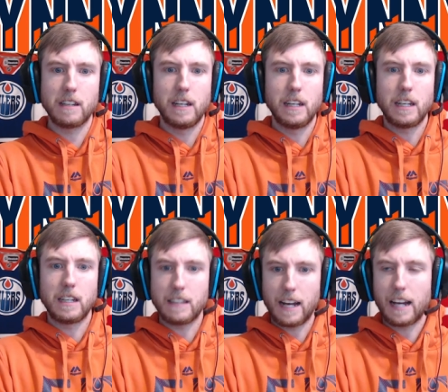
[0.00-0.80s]

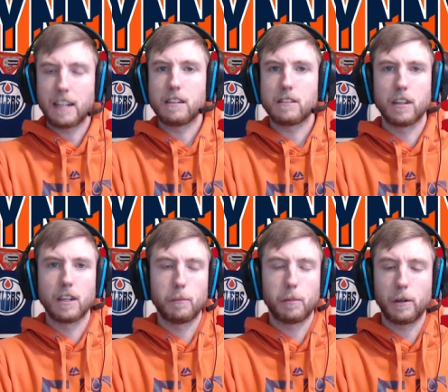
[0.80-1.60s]
He's had his
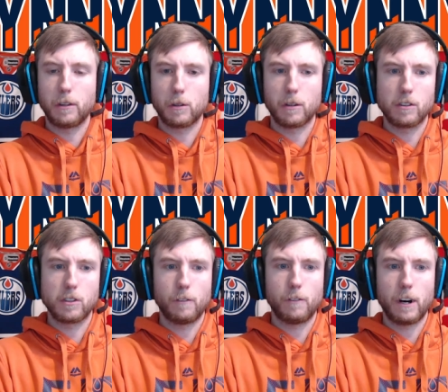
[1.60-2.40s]
little point totals
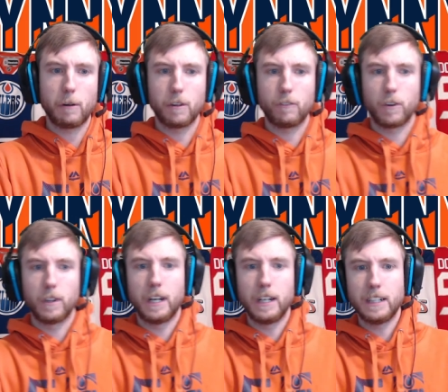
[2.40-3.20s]
so far with
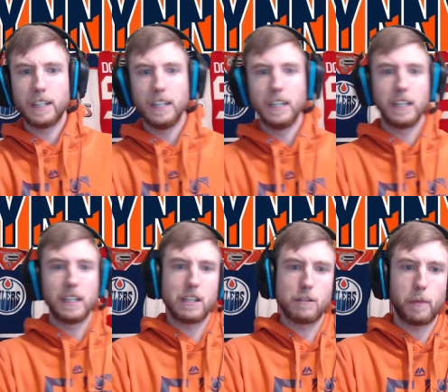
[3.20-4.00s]
Frolunda.
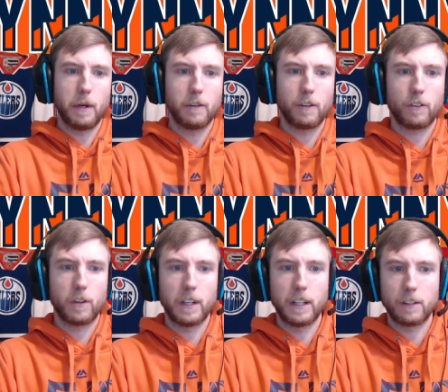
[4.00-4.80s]
He's been with
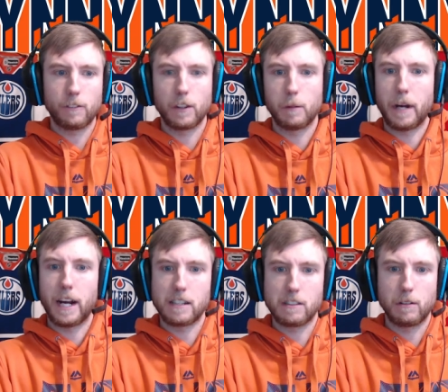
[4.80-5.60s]
Frolunda for the
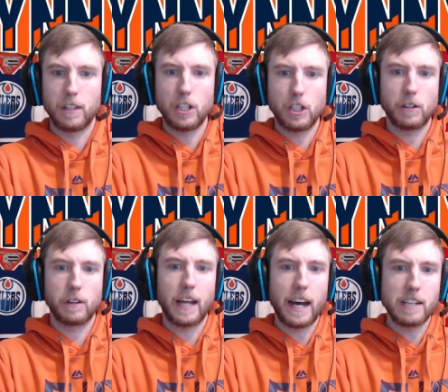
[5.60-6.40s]
past this year
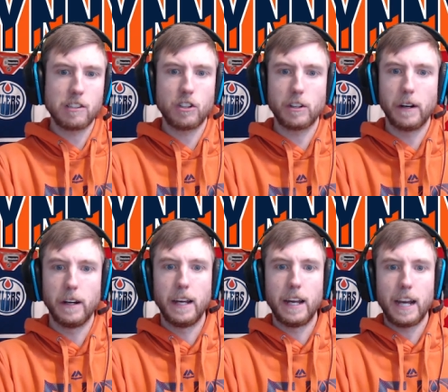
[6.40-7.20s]
and last year,
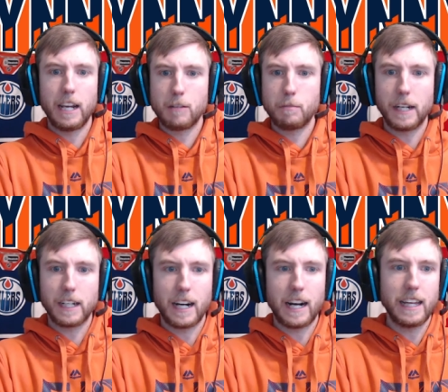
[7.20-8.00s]
and he's been a
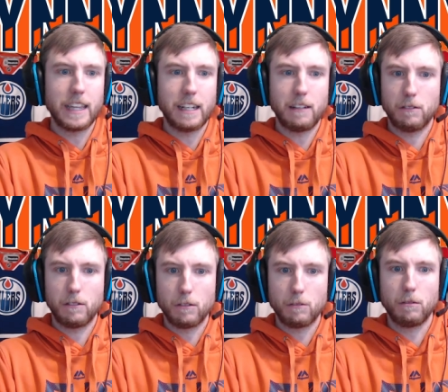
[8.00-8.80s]
guy that,
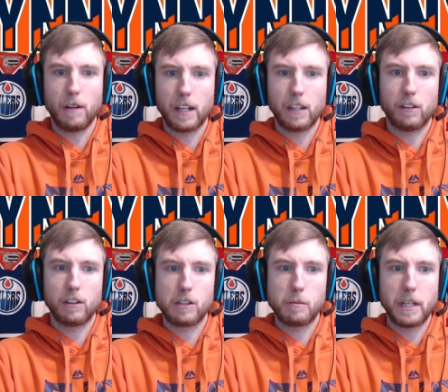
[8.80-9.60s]

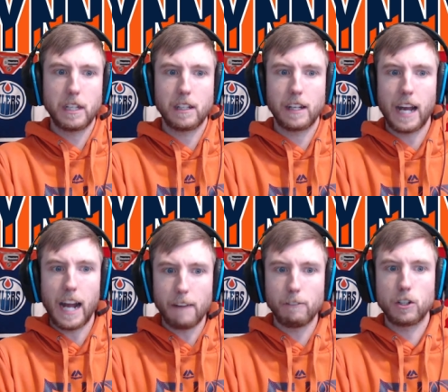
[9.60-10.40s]
regularly speaking,
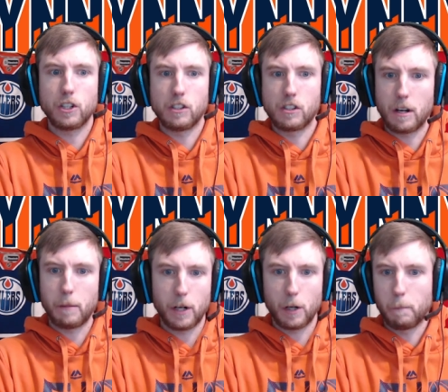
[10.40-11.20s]
averages
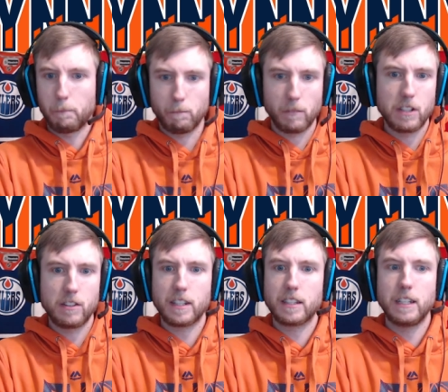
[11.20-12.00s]
about
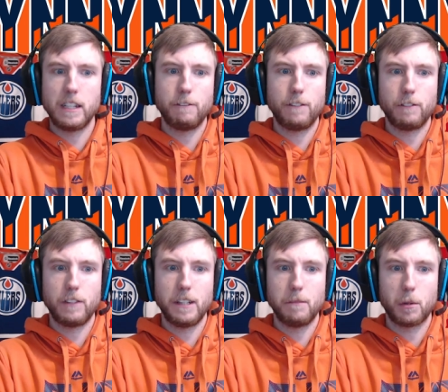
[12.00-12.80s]
16,
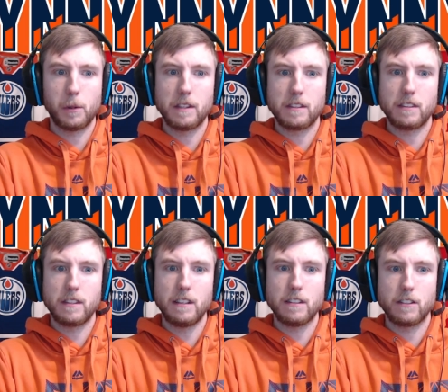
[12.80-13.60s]
15 points a
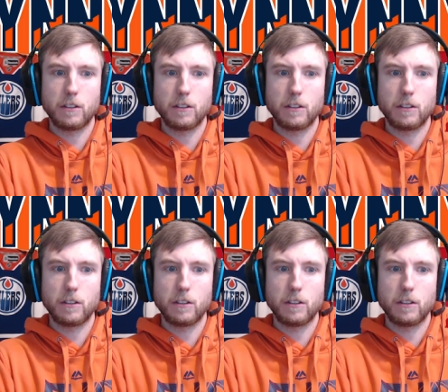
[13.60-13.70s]
season.